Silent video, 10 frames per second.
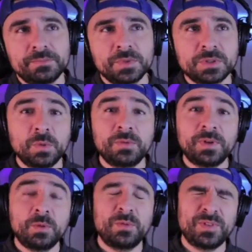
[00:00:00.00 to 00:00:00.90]
So
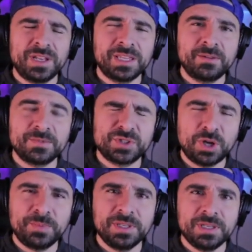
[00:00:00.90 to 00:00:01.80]
we'll finally get
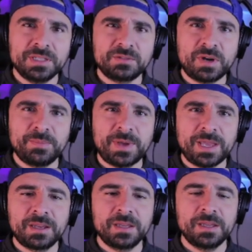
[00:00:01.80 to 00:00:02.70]
Sopi as a right
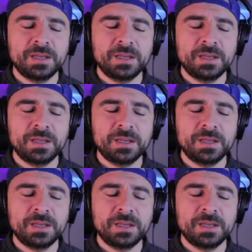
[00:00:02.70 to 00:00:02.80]
back,